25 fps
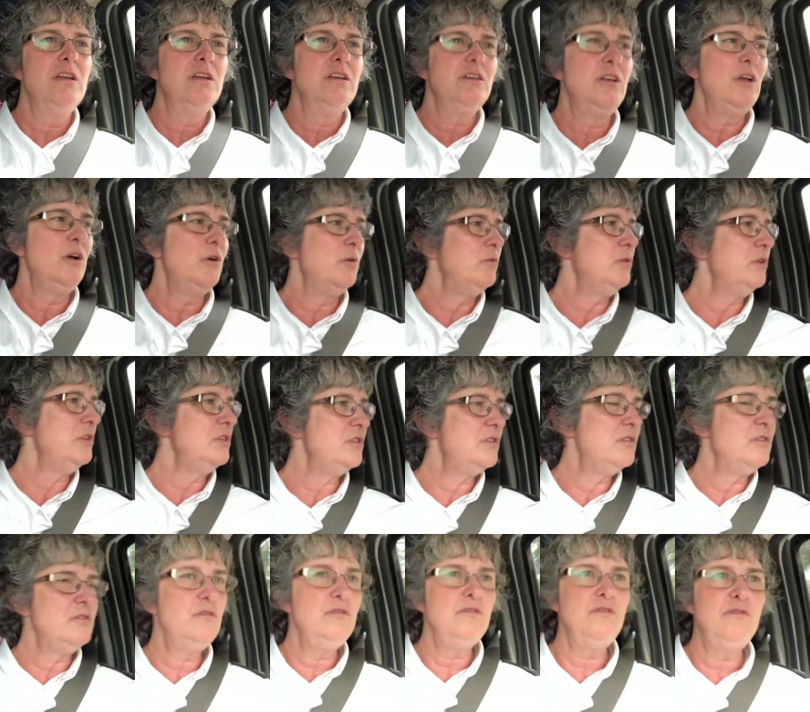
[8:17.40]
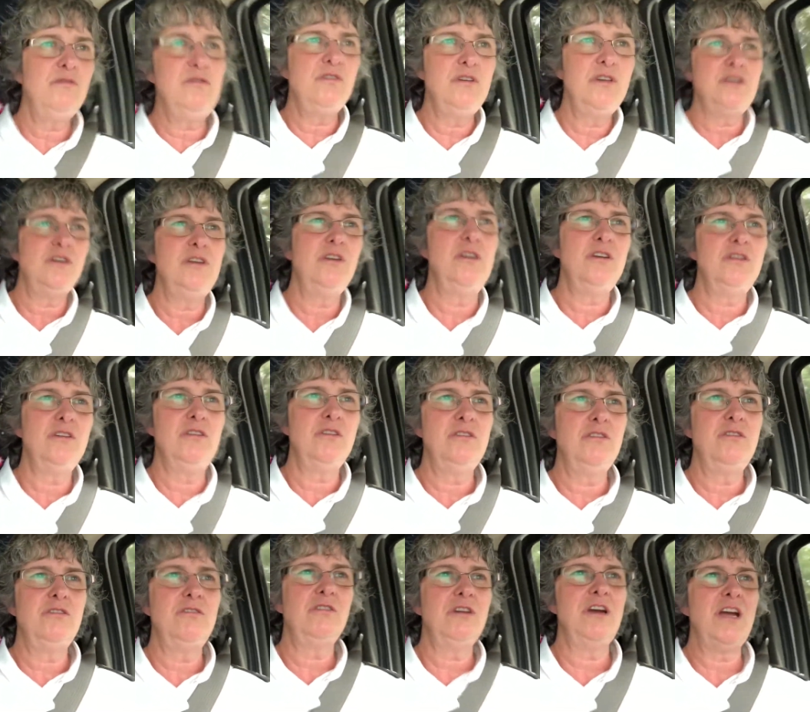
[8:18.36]
going to
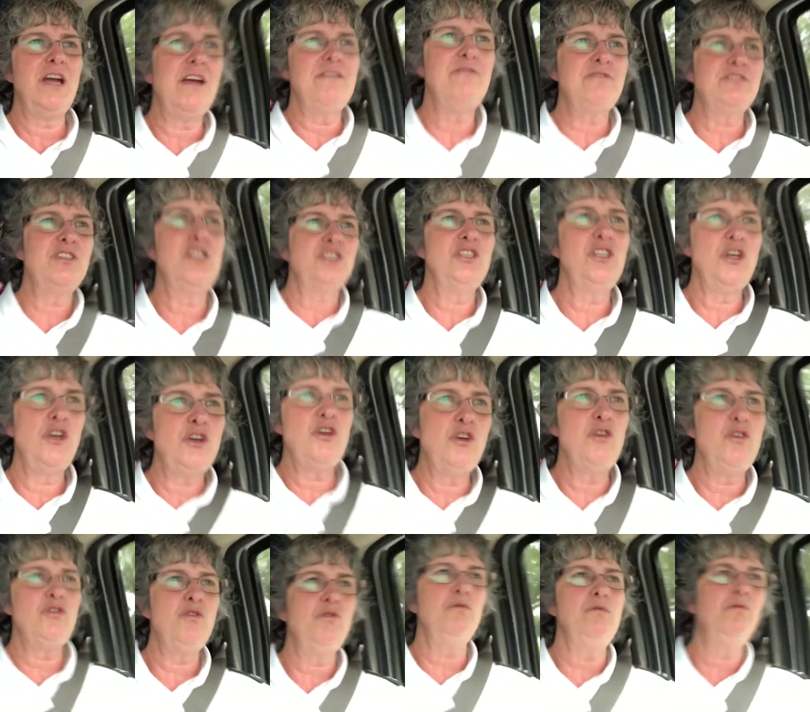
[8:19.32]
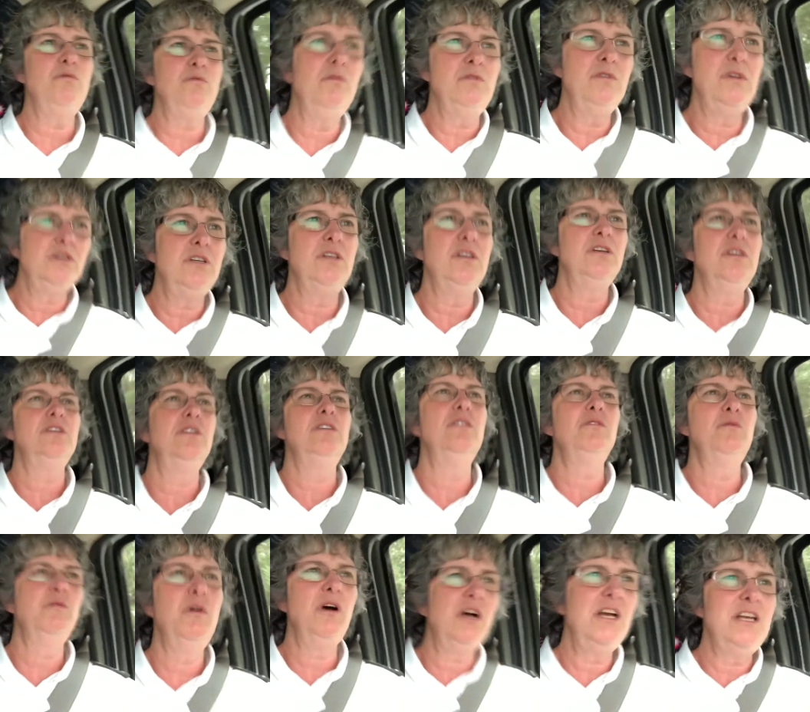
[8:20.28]
a craft show
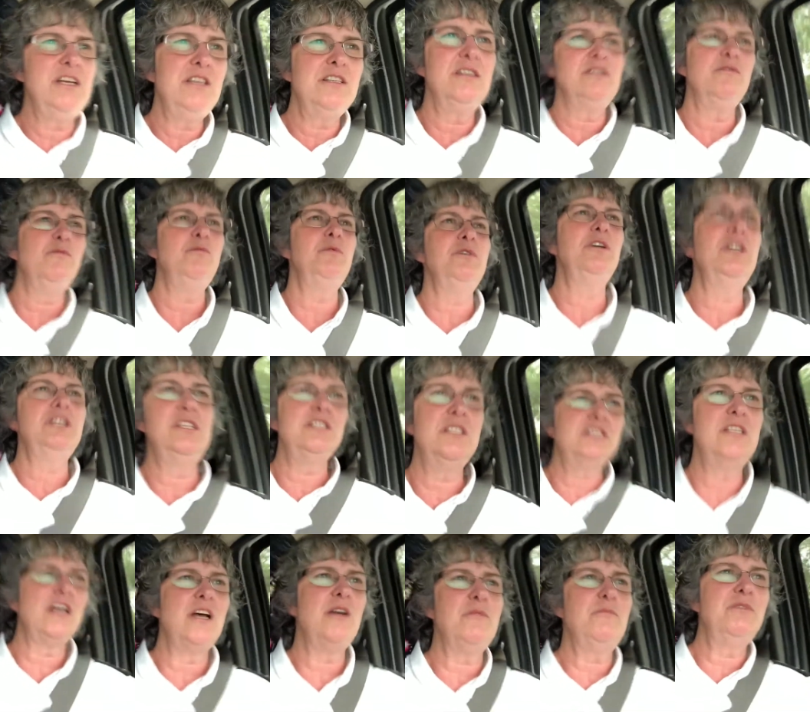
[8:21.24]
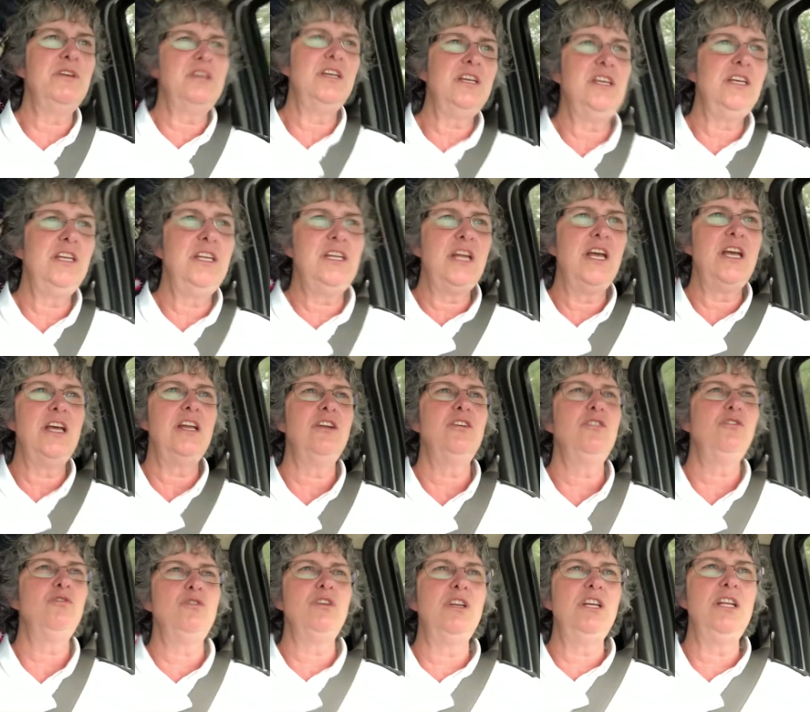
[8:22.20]
why is a guy stopping at a
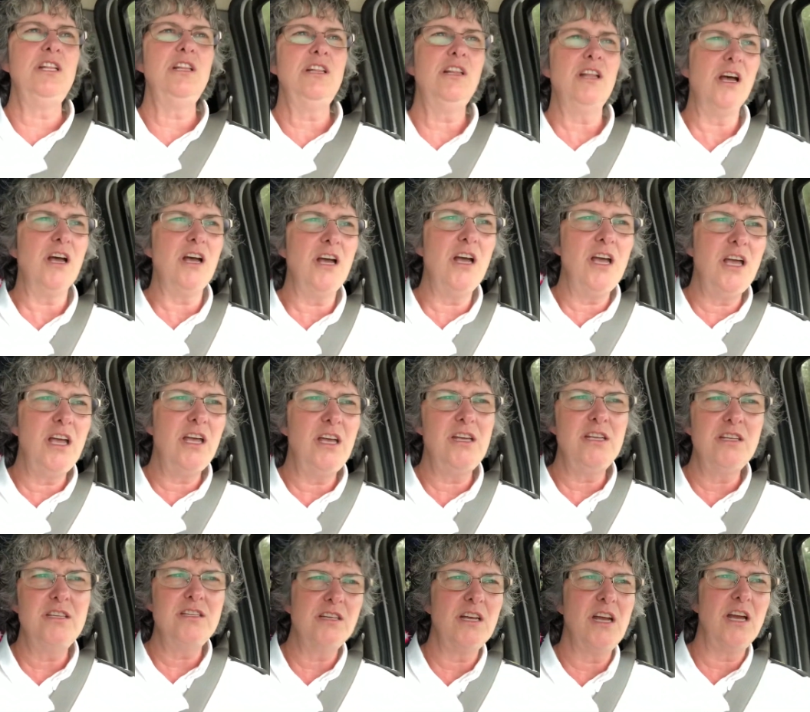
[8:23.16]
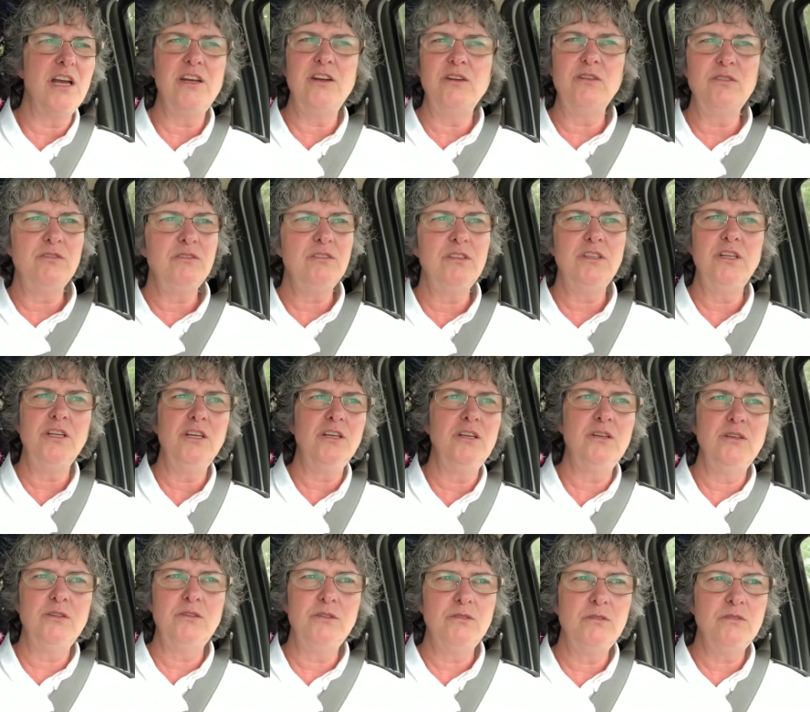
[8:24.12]
green light? I don't
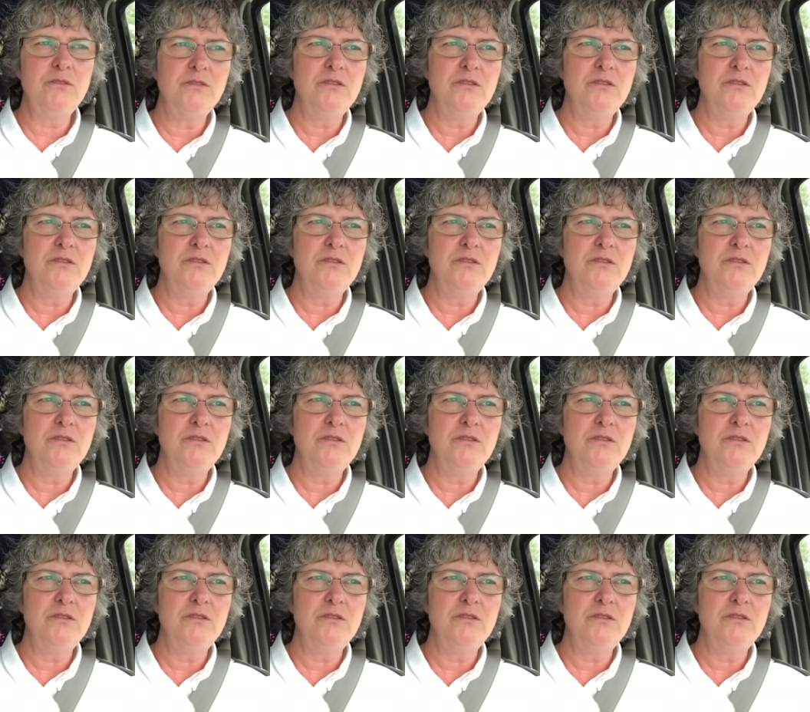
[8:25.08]
know.